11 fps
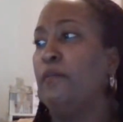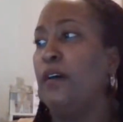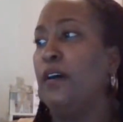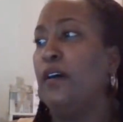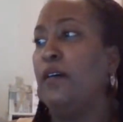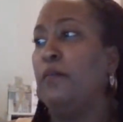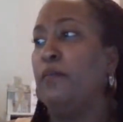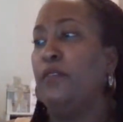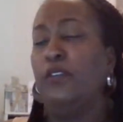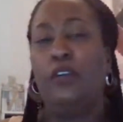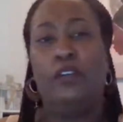
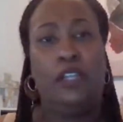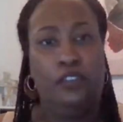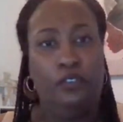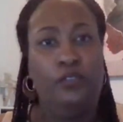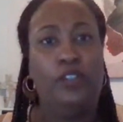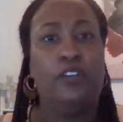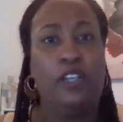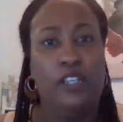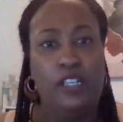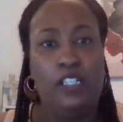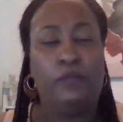that you and your
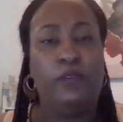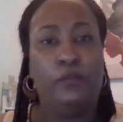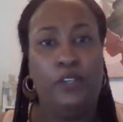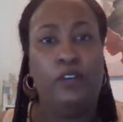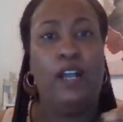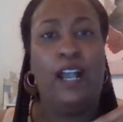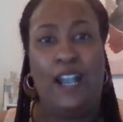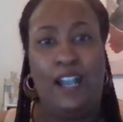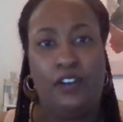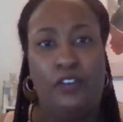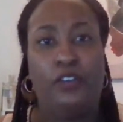husband will
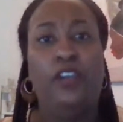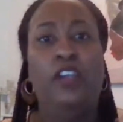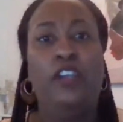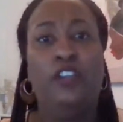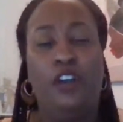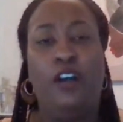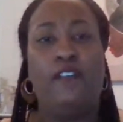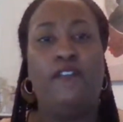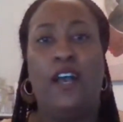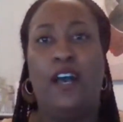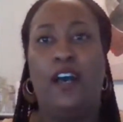honor your
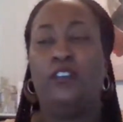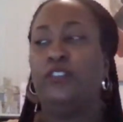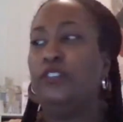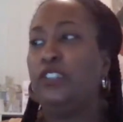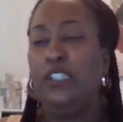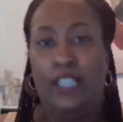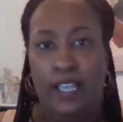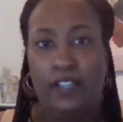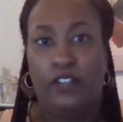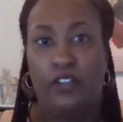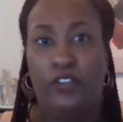vows
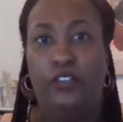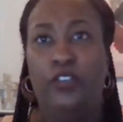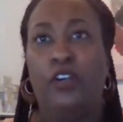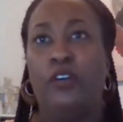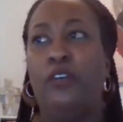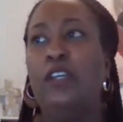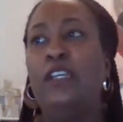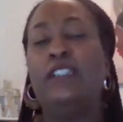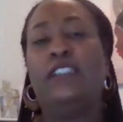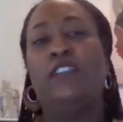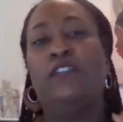together. You know,
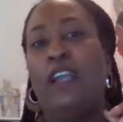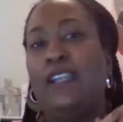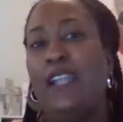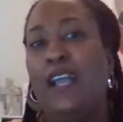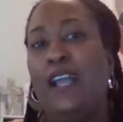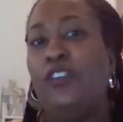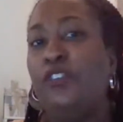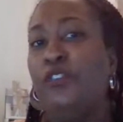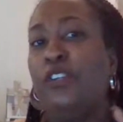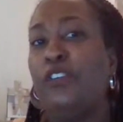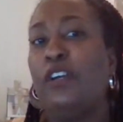see, right now,
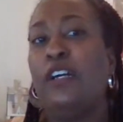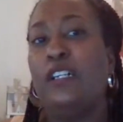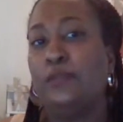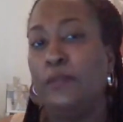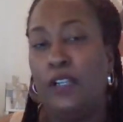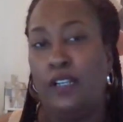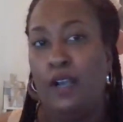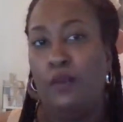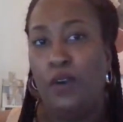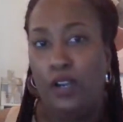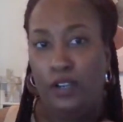you and your husband are
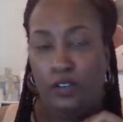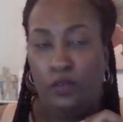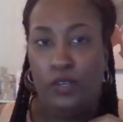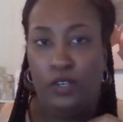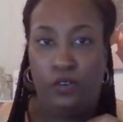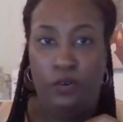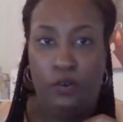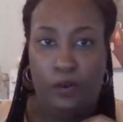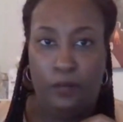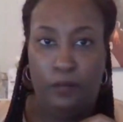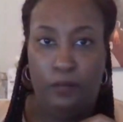not walking on one
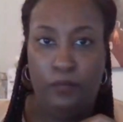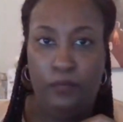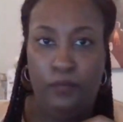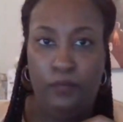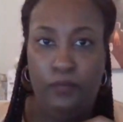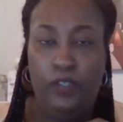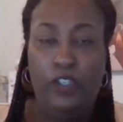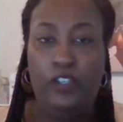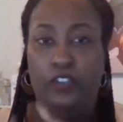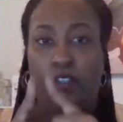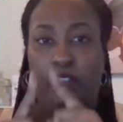accord.
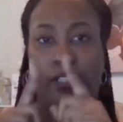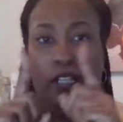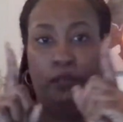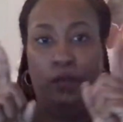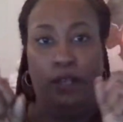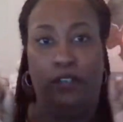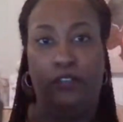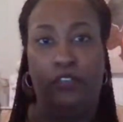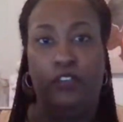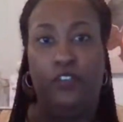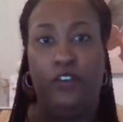Yeah, that's why the
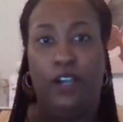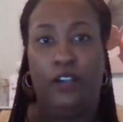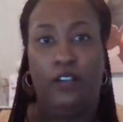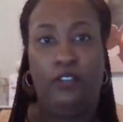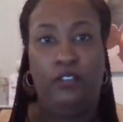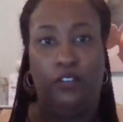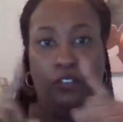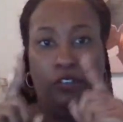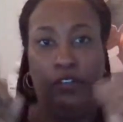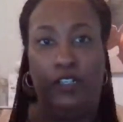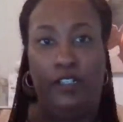two of you are, you know, you're going